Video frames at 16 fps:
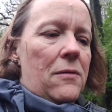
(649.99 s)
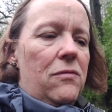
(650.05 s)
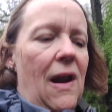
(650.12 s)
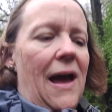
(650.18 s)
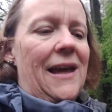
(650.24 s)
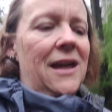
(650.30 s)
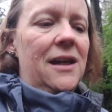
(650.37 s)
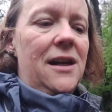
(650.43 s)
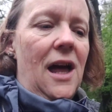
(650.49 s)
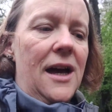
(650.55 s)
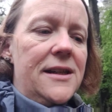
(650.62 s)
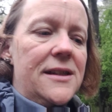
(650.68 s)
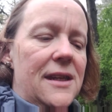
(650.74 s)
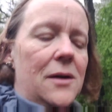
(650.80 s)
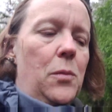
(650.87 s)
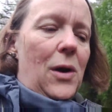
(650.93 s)

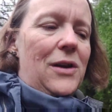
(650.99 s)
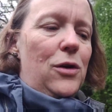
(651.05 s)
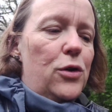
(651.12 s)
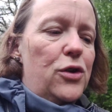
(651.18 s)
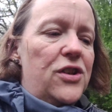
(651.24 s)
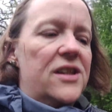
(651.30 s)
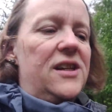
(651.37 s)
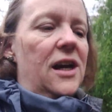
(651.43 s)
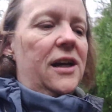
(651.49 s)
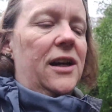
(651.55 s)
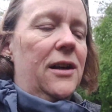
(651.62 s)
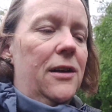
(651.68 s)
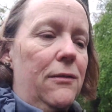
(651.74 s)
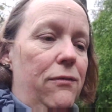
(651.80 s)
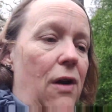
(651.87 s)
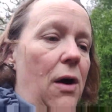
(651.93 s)
recognising when you're stuck
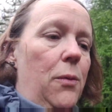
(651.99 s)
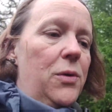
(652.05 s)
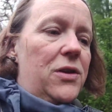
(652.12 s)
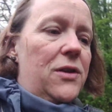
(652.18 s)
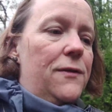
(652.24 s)
in a rut with